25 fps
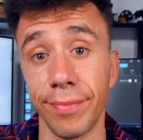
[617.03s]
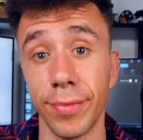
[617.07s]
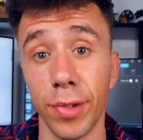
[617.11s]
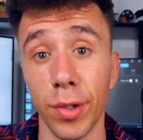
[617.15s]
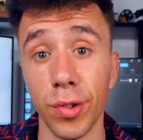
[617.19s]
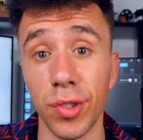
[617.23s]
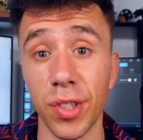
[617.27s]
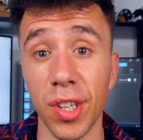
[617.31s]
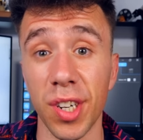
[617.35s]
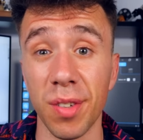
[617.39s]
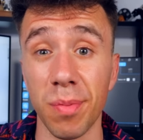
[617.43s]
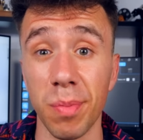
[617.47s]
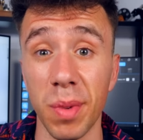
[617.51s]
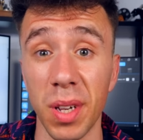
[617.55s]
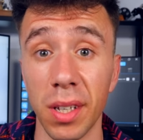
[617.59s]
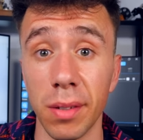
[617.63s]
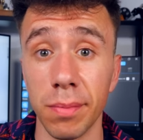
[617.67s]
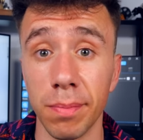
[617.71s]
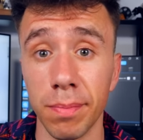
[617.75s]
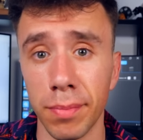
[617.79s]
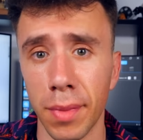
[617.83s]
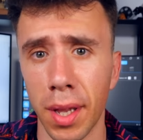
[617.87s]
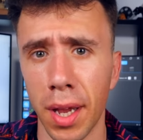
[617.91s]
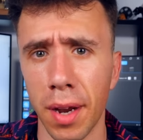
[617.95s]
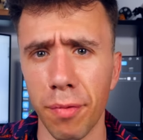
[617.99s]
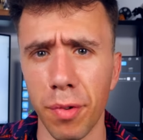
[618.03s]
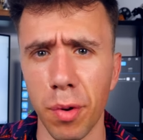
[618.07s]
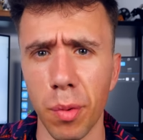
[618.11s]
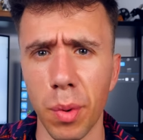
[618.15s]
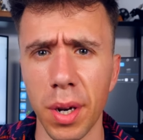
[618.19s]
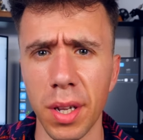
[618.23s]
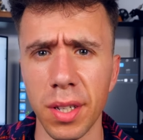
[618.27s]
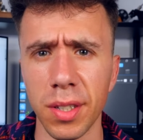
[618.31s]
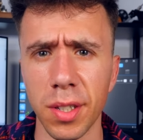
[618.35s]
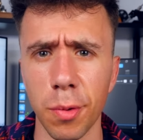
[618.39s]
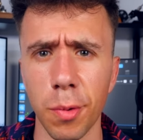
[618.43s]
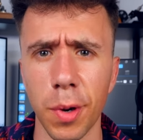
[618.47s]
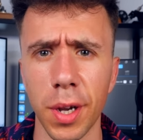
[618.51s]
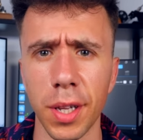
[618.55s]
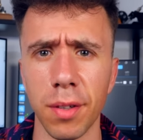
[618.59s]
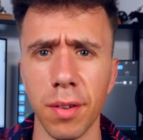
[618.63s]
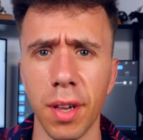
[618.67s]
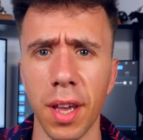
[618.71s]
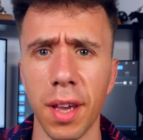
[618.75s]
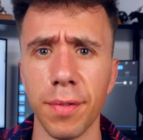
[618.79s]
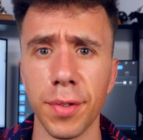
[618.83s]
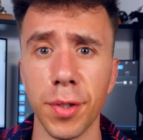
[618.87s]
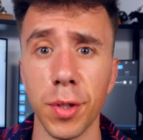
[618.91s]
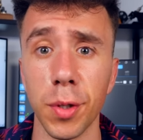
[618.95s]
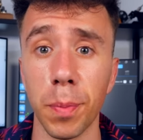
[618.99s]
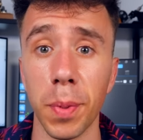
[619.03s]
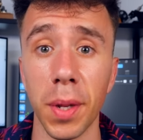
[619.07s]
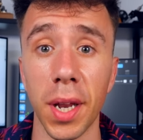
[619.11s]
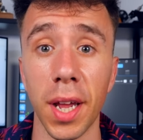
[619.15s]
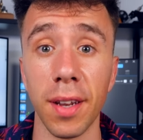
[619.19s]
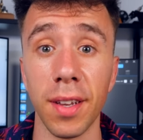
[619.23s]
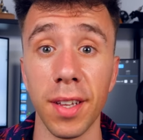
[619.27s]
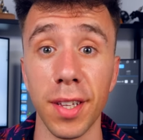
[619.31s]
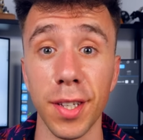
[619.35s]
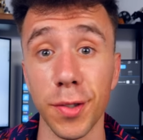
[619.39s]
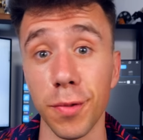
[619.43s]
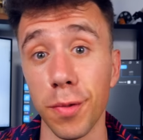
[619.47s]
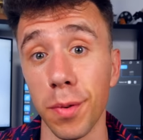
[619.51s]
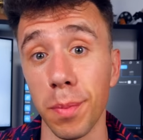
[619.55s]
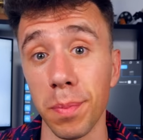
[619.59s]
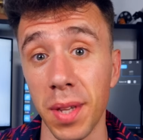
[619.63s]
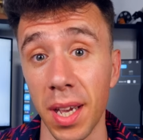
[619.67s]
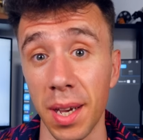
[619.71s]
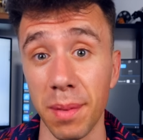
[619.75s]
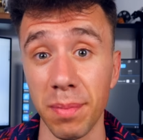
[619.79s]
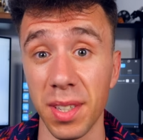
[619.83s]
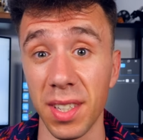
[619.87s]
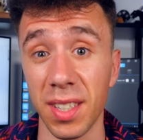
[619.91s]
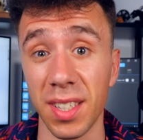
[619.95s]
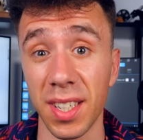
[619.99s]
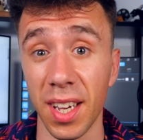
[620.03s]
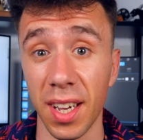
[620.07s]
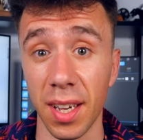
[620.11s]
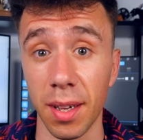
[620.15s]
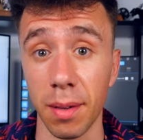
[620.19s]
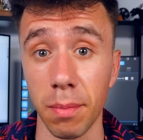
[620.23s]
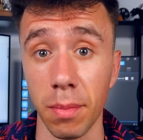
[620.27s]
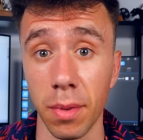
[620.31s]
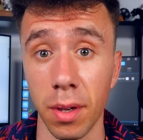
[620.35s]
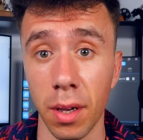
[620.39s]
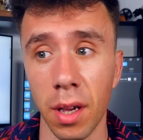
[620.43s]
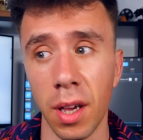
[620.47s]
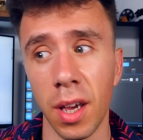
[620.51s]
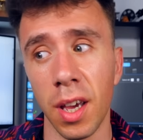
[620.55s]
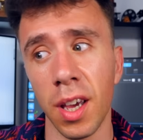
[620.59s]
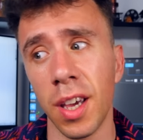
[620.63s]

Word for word: Don't judge me, everyone has the right to have stupid ideas from time to time.